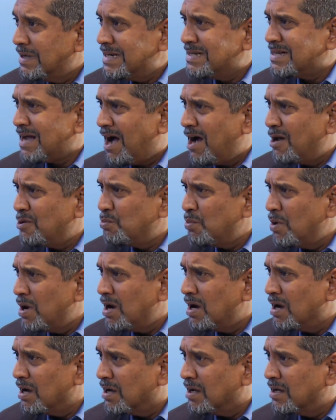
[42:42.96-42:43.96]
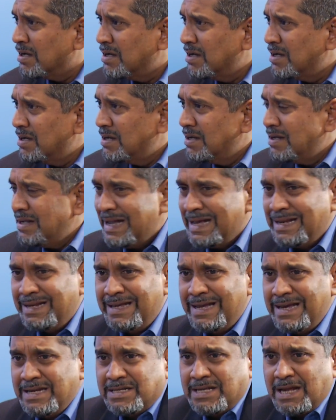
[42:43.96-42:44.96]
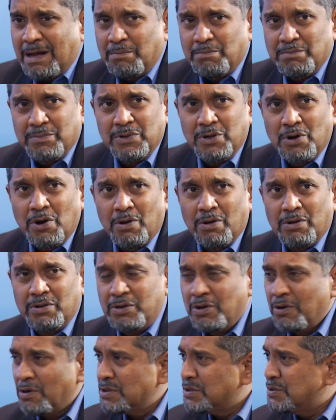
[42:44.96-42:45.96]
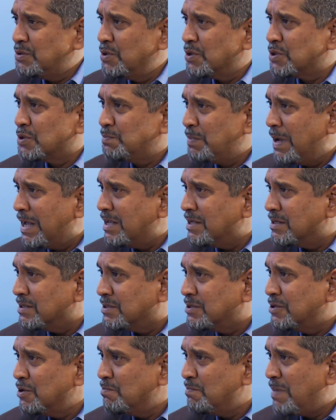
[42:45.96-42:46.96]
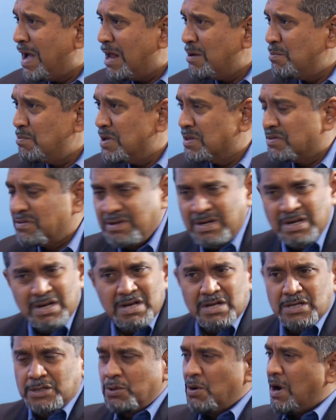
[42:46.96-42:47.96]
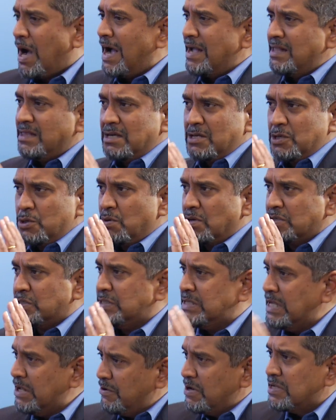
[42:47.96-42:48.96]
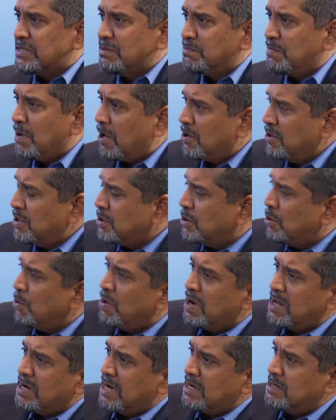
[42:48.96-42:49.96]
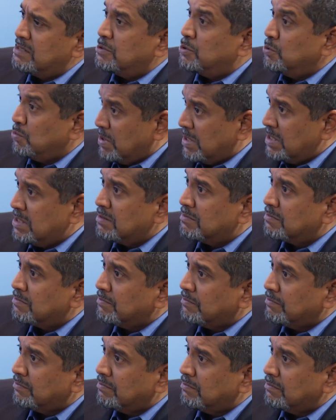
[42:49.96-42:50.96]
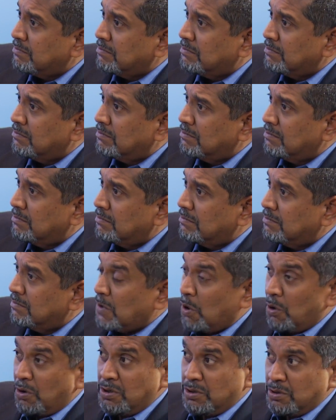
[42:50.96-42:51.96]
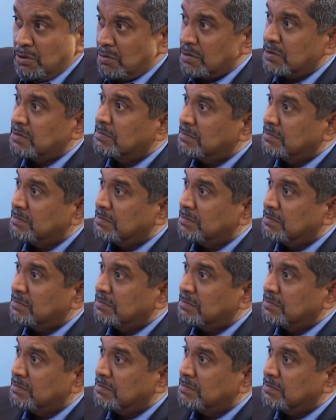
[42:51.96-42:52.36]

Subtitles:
It's hard work. It eats up your space, your bandwidth. So either you are serious about it, you go in and do it, or you don't.